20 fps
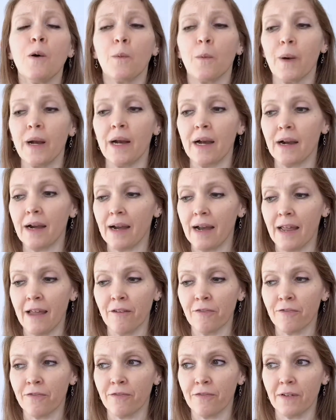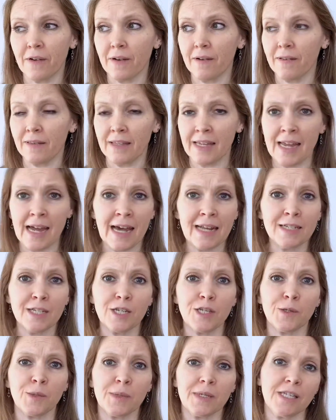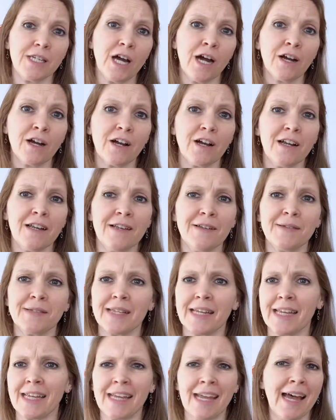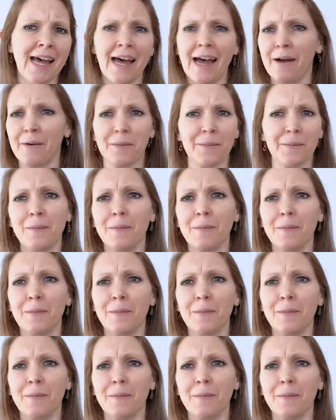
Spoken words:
where if Leontes was younger, he was like, yeah,